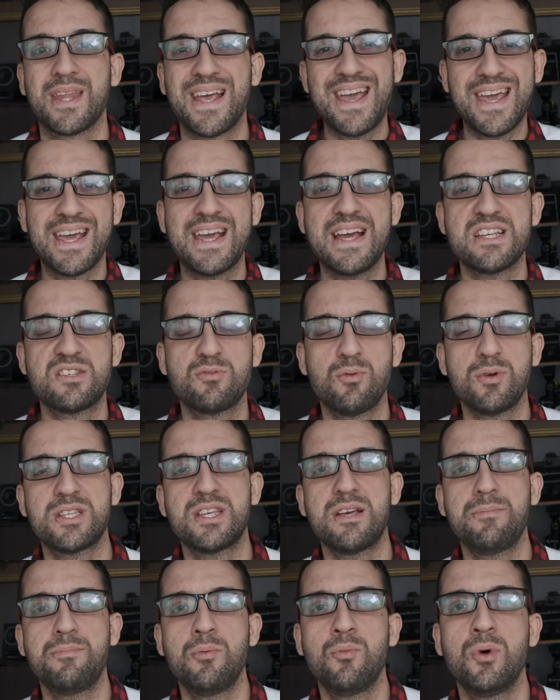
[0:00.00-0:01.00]
Hey guys, what's
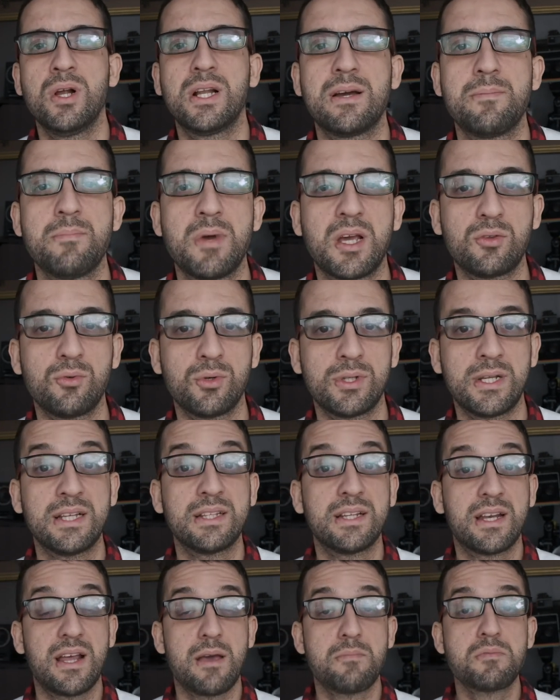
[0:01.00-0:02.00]
up and welcome back to
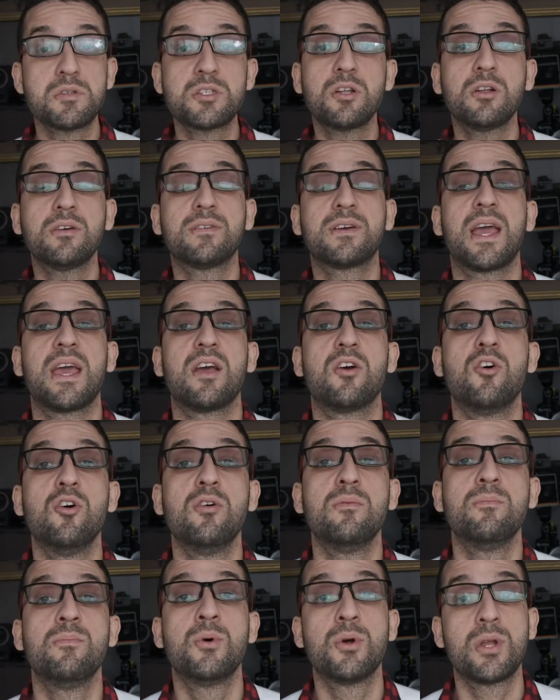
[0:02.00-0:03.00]
another episode of Keigo
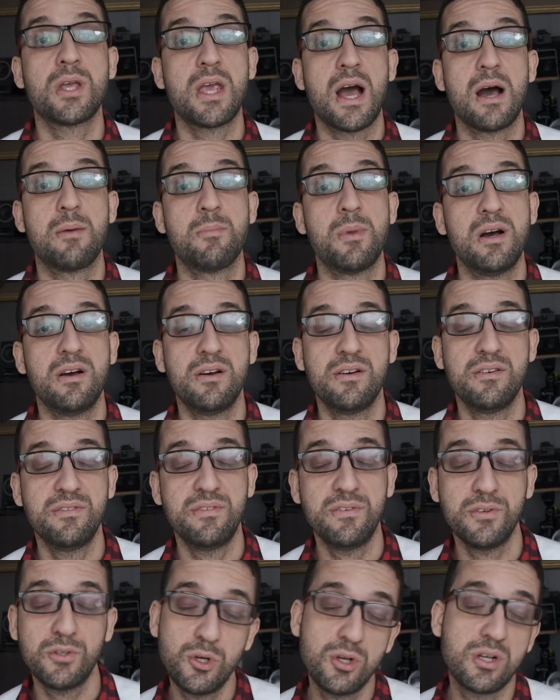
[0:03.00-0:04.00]
Moriyama
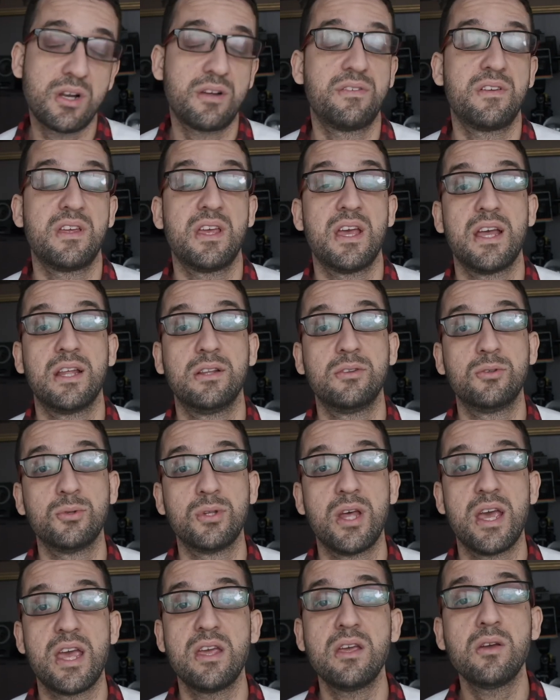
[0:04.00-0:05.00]
Photography. And
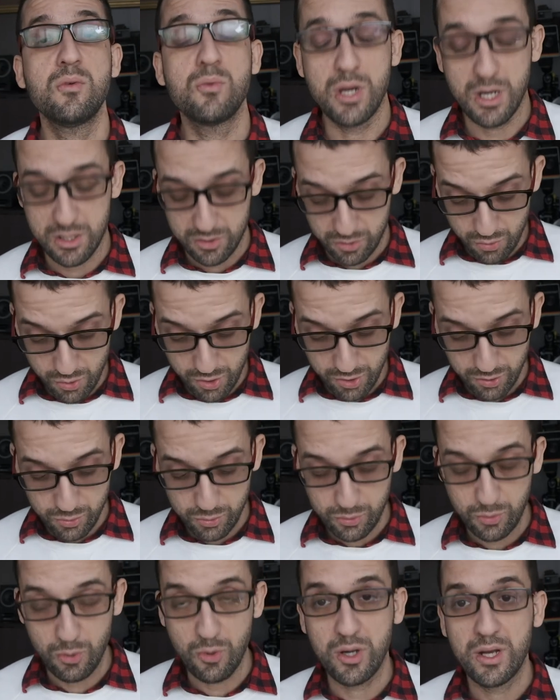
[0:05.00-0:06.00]
today we are going to
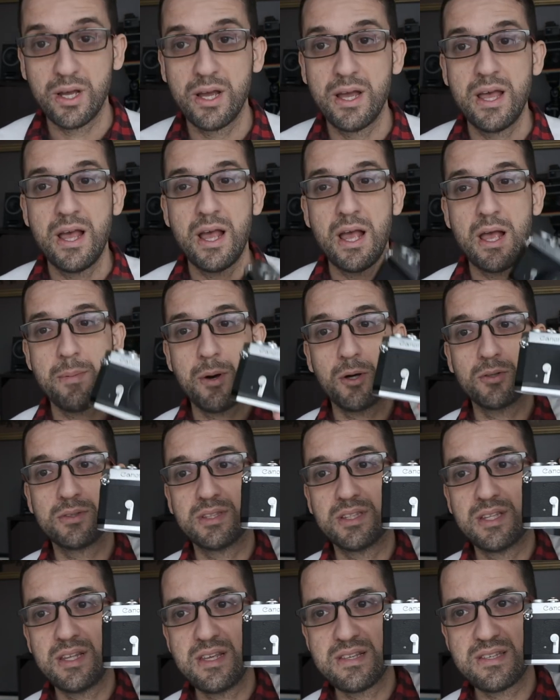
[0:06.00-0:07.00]
talk
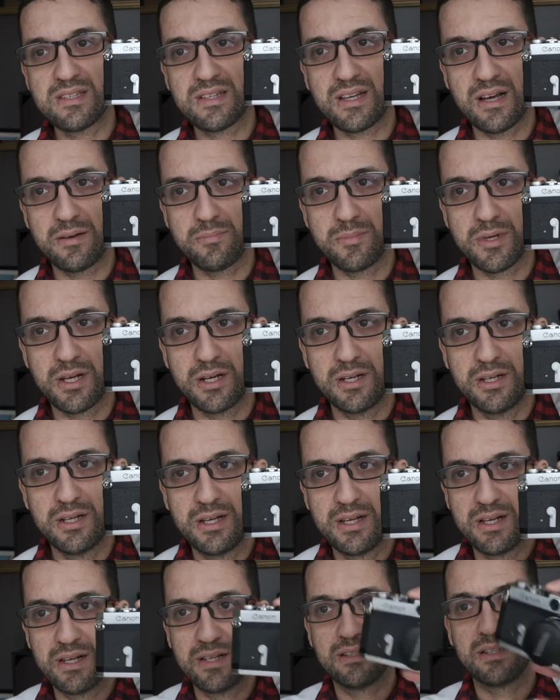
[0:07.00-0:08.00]
about this camera,
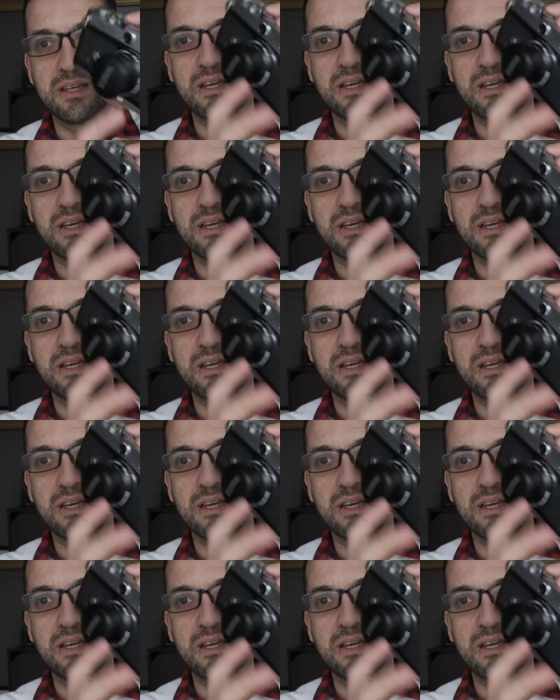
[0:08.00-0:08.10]
the